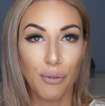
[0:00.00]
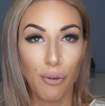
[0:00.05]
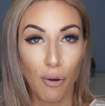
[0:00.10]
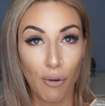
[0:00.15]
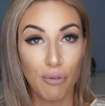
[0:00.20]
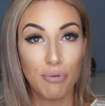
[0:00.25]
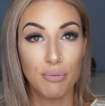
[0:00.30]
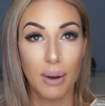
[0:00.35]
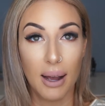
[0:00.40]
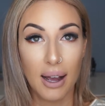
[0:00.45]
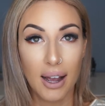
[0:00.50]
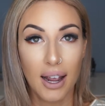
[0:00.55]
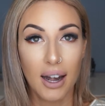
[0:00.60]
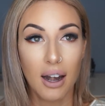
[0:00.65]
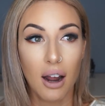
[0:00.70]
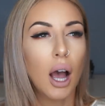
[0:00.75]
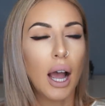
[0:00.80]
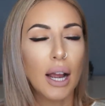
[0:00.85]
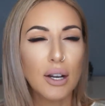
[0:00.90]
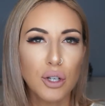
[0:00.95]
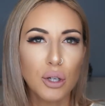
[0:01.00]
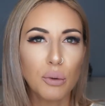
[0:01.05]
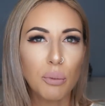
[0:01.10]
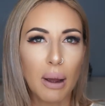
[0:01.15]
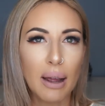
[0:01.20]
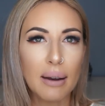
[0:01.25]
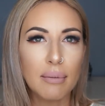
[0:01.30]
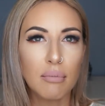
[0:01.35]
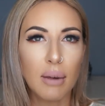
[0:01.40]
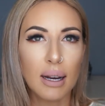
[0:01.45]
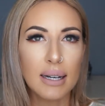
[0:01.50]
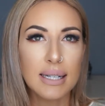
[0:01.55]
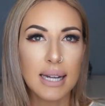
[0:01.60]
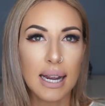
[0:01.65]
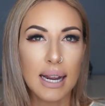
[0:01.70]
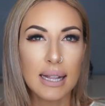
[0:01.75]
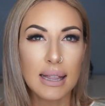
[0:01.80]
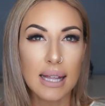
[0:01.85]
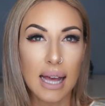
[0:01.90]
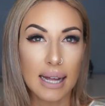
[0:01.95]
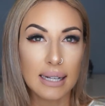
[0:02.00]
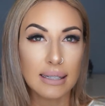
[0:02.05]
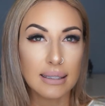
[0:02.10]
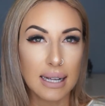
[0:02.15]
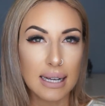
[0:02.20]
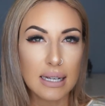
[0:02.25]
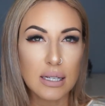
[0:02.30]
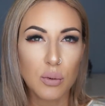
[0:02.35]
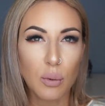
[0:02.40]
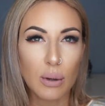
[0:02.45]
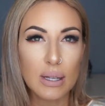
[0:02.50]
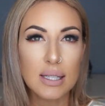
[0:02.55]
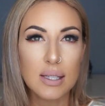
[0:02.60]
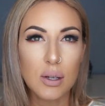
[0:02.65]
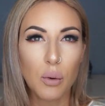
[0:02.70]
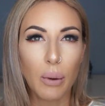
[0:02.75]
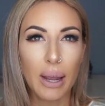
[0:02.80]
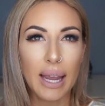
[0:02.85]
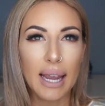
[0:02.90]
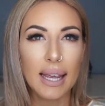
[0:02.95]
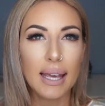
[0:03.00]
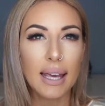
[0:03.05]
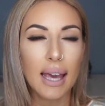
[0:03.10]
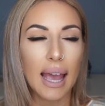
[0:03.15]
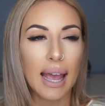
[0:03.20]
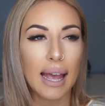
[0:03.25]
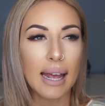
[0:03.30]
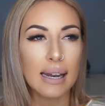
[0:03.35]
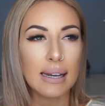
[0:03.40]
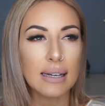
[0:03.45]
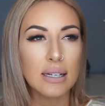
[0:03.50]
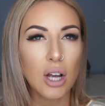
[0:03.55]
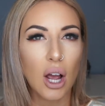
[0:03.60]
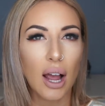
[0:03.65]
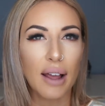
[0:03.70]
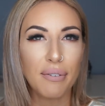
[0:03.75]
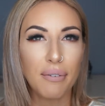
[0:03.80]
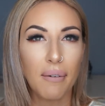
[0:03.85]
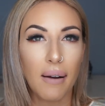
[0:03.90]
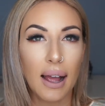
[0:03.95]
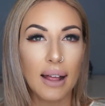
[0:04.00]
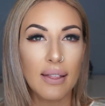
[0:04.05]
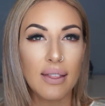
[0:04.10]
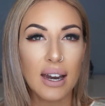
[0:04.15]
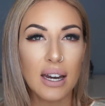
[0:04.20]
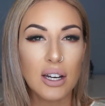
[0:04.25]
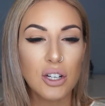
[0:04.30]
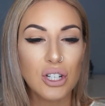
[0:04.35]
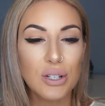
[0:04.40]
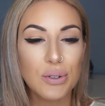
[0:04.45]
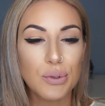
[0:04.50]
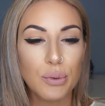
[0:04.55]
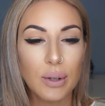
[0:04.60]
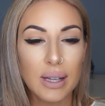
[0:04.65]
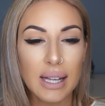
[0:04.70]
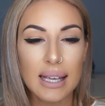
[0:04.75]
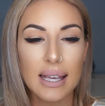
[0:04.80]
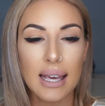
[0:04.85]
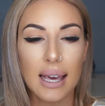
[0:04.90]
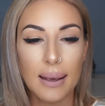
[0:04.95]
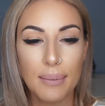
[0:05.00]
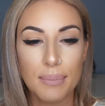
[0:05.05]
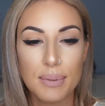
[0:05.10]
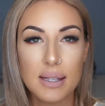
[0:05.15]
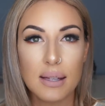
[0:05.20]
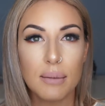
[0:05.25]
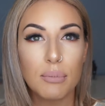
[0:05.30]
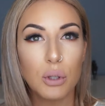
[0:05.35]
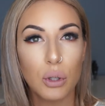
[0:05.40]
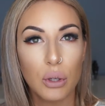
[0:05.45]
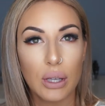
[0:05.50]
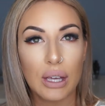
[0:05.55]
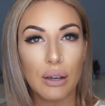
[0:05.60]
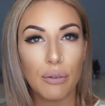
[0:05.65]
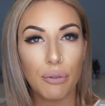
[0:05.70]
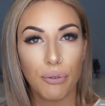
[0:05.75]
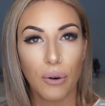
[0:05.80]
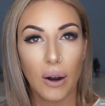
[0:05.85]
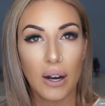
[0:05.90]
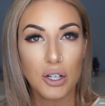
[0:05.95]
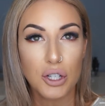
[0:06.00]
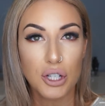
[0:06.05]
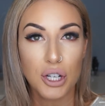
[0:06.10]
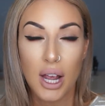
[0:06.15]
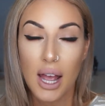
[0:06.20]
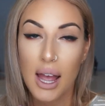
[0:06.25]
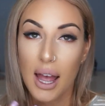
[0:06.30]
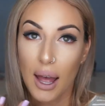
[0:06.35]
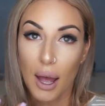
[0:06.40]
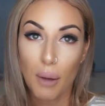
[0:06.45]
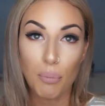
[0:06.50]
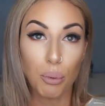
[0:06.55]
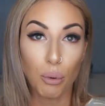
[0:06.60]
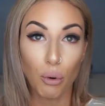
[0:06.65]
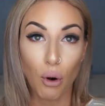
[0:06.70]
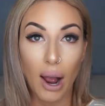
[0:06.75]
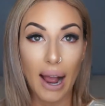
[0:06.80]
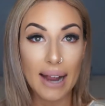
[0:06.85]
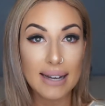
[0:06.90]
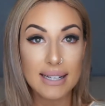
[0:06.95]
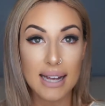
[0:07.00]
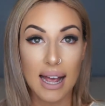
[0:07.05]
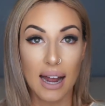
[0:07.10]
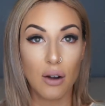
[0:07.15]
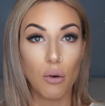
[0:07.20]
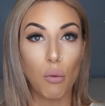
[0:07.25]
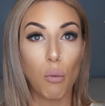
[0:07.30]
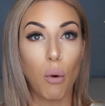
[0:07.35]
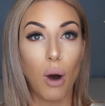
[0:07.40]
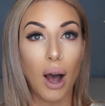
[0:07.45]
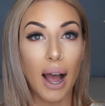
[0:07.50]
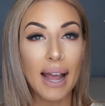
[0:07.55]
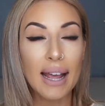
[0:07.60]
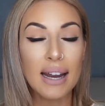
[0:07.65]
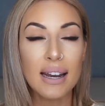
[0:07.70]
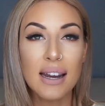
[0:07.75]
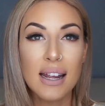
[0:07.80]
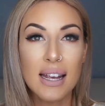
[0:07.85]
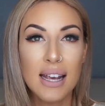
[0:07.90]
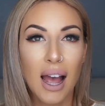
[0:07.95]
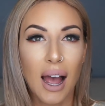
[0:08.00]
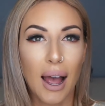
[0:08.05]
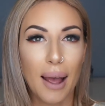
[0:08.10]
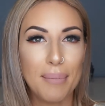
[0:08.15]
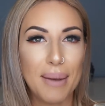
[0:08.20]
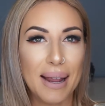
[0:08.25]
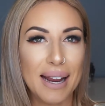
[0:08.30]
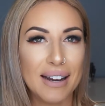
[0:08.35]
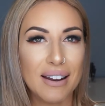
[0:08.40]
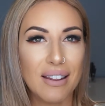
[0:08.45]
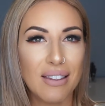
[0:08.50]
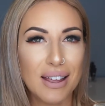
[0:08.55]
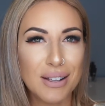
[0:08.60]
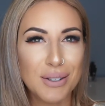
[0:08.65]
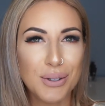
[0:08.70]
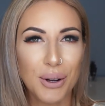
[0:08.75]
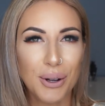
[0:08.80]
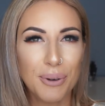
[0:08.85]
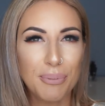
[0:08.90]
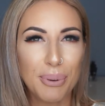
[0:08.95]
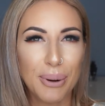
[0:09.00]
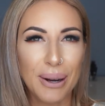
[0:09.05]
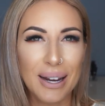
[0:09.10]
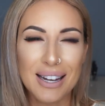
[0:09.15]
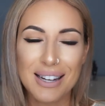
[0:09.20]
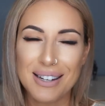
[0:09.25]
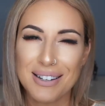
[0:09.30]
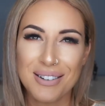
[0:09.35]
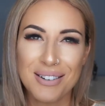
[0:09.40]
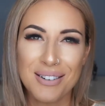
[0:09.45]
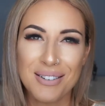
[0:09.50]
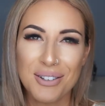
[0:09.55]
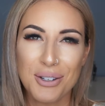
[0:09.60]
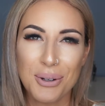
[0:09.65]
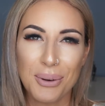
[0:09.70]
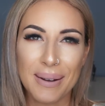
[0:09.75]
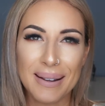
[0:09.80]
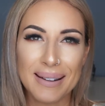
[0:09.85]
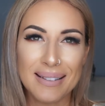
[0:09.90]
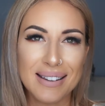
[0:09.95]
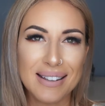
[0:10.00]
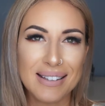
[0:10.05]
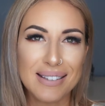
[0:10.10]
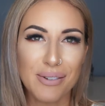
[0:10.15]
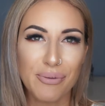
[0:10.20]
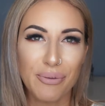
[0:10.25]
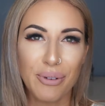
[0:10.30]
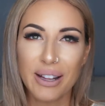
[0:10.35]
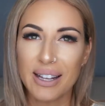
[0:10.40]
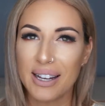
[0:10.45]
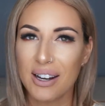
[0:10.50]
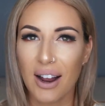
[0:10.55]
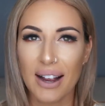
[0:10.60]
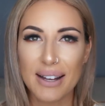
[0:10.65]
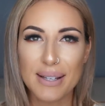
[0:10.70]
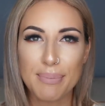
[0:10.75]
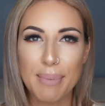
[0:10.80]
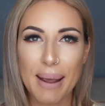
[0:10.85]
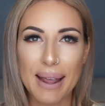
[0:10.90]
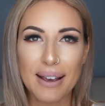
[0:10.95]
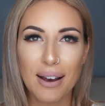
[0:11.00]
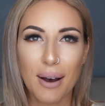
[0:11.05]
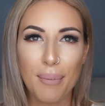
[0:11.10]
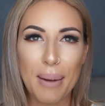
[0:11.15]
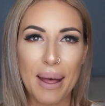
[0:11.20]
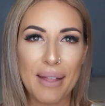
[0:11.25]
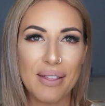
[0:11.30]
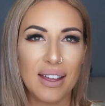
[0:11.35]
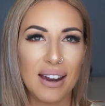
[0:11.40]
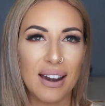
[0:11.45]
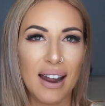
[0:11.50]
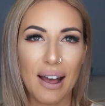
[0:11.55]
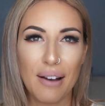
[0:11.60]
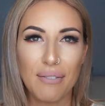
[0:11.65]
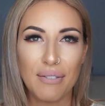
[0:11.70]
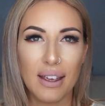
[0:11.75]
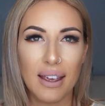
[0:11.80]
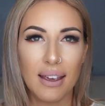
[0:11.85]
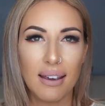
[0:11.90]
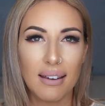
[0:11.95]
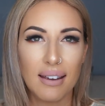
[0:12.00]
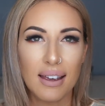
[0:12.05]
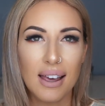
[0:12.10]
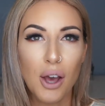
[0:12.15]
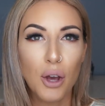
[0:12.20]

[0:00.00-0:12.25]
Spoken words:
of mine. I do whiten my teeth at least once a week, and I find that it just really keeps them looking fresh, bright and white. I mean, there's no point in doing this really nice makeup and and then having